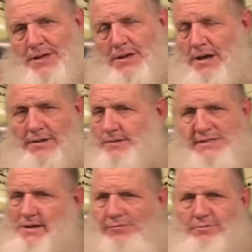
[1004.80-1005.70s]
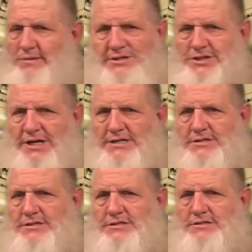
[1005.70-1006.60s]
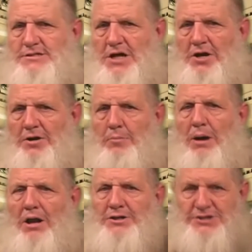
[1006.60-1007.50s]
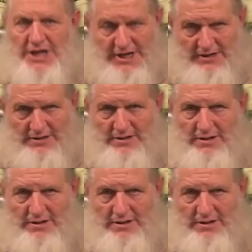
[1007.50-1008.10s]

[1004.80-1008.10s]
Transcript: And it's never been changed. This is not an apologetic.